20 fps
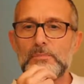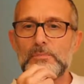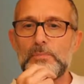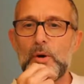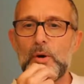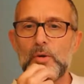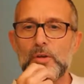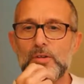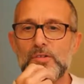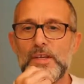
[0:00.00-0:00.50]

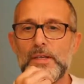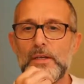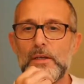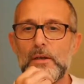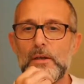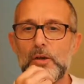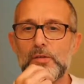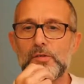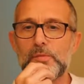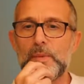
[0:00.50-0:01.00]
Paul said he
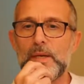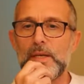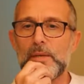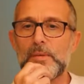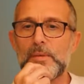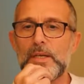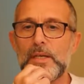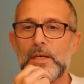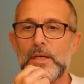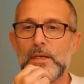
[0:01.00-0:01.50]
lost me a
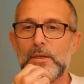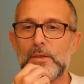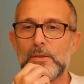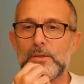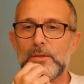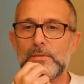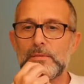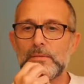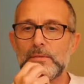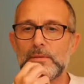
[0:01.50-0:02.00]
minute
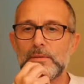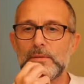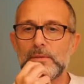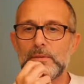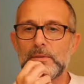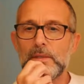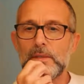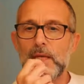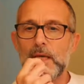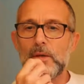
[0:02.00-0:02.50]
ago.
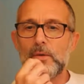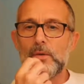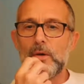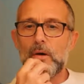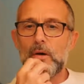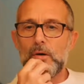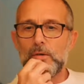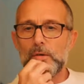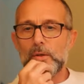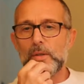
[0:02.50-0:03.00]

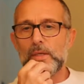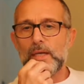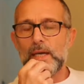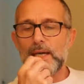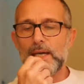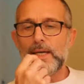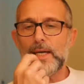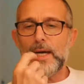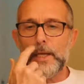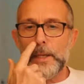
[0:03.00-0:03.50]
Oh,
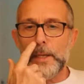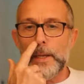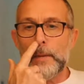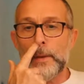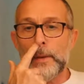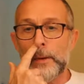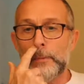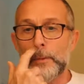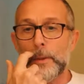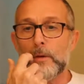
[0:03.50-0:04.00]
okay,
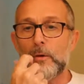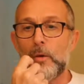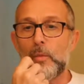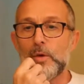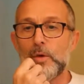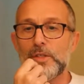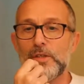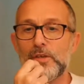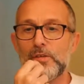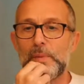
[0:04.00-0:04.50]
Kaleem, here we go.
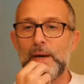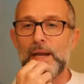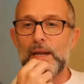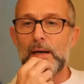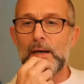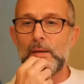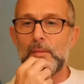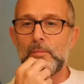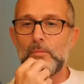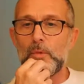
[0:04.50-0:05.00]
Which is
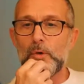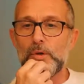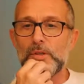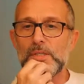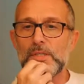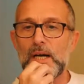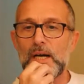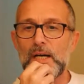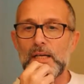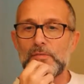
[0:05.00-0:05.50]
better, Muay
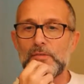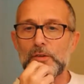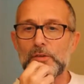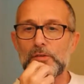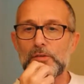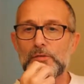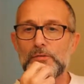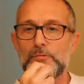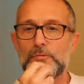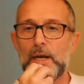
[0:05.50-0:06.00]
Thai
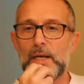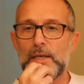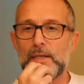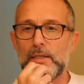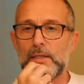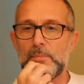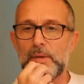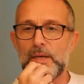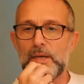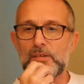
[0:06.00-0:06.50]
versus
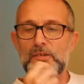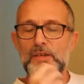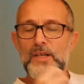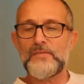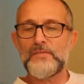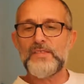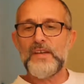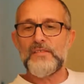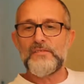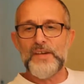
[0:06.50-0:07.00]
reality-based
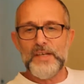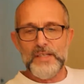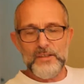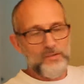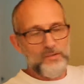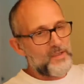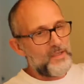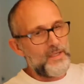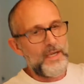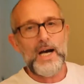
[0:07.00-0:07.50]

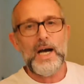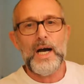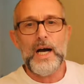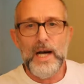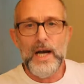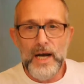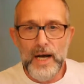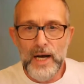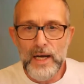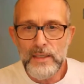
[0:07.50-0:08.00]
self-defense?
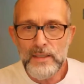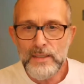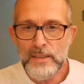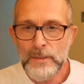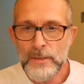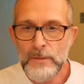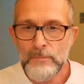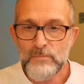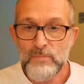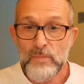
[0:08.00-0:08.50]
Haha,
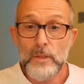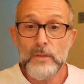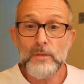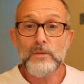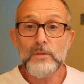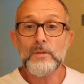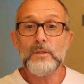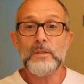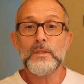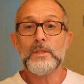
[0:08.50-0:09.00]

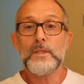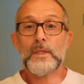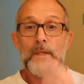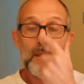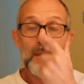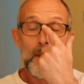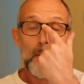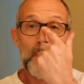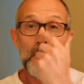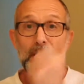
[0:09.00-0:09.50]
the
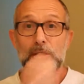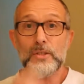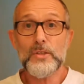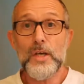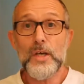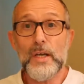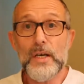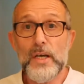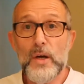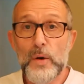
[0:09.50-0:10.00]
$1 million
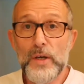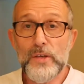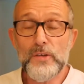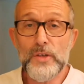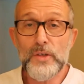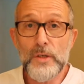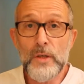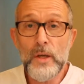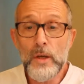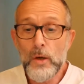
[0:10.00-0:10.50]

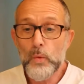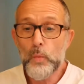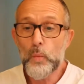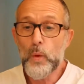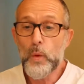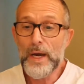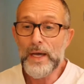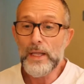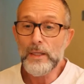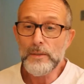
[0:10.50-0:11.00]
question.
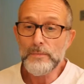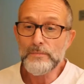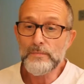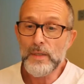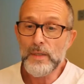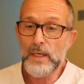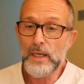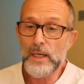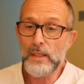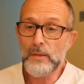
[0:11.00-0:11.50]
Well,
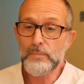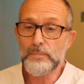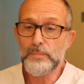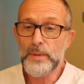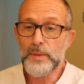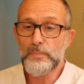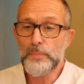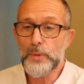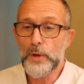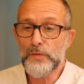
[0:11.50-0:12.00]
I'll
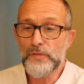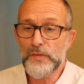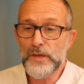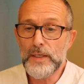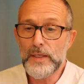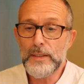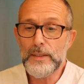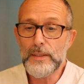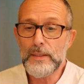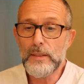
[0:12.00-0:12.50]
be
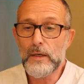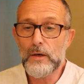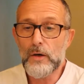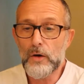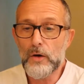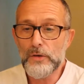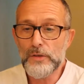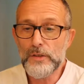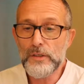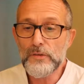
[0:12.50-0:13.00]
perfectly
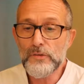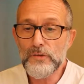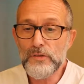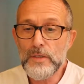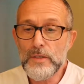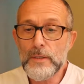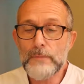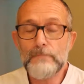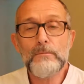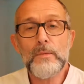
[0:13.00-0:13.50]

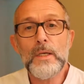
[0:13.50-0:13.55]
honest.